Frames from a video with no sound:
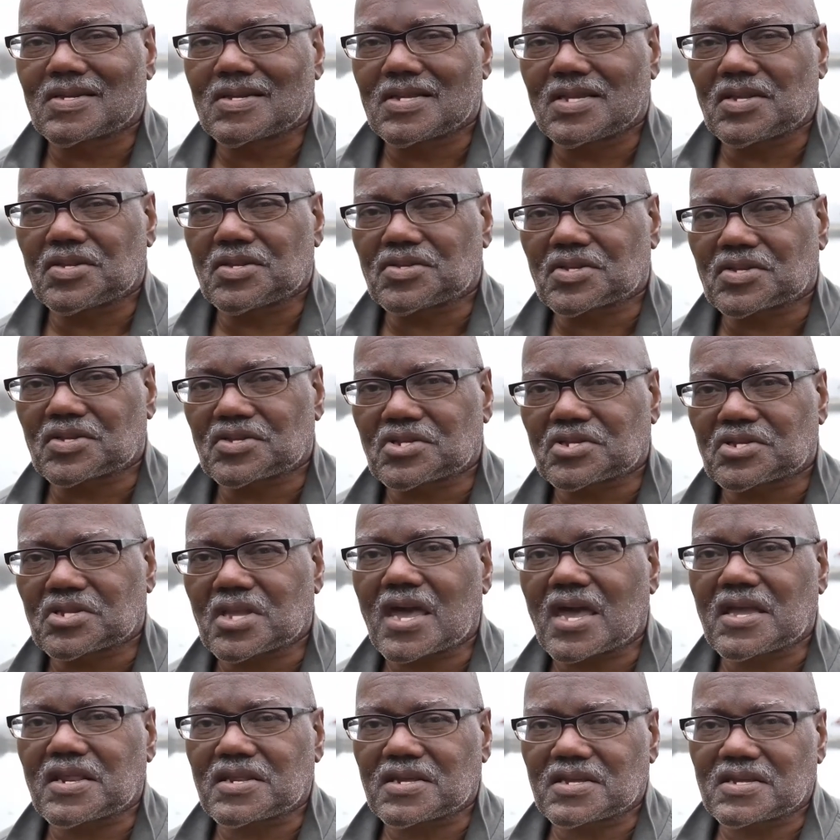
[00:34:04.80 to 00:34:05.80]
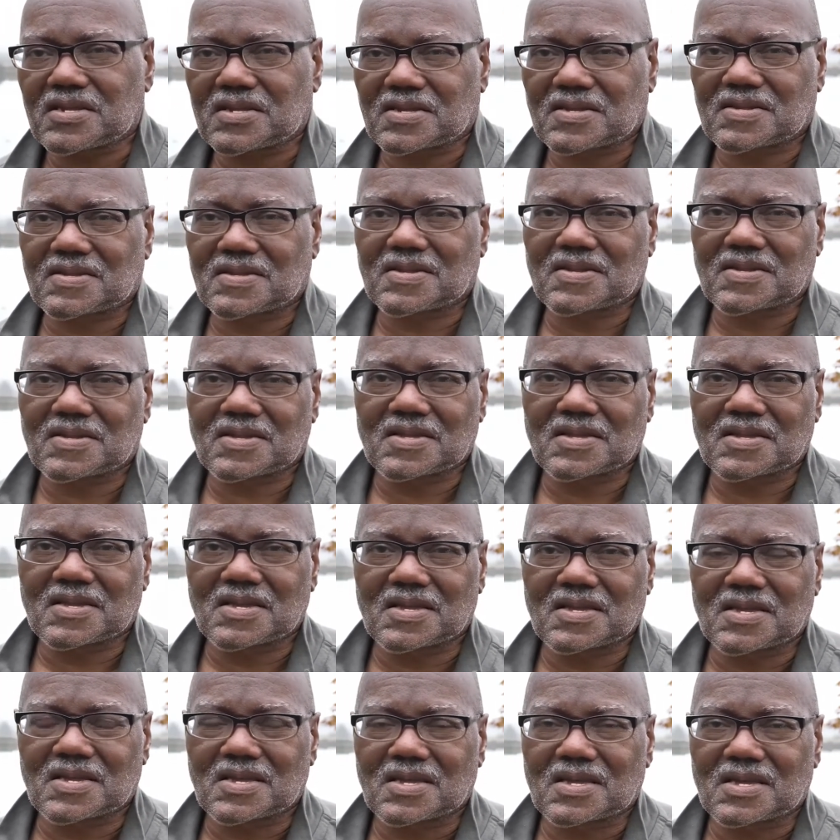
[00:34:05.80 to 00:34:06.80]
is exciting
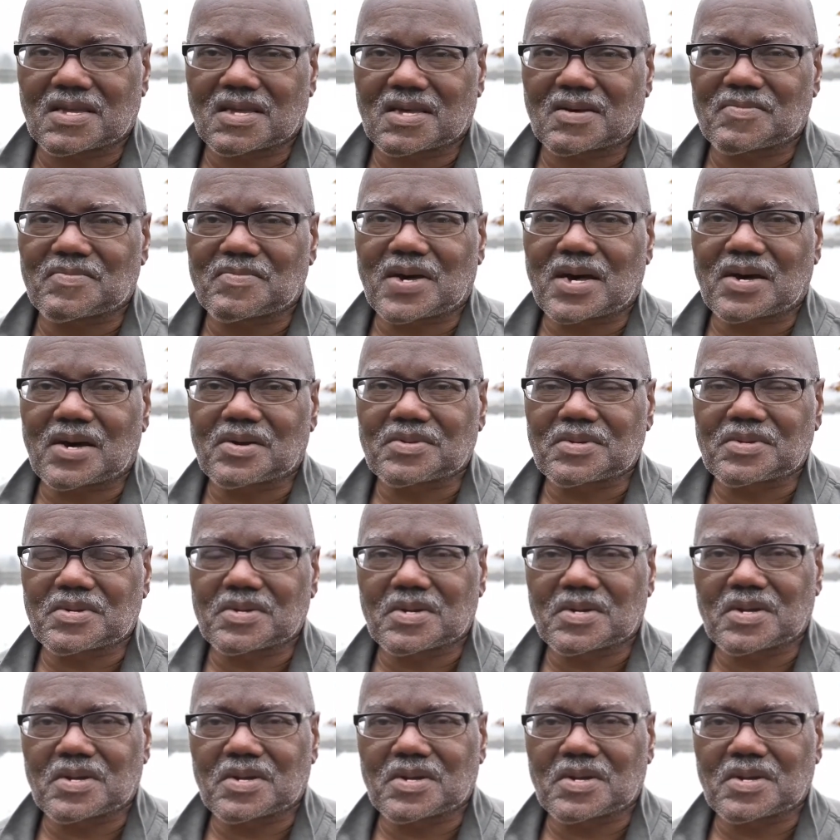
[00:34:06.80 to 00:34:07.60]
about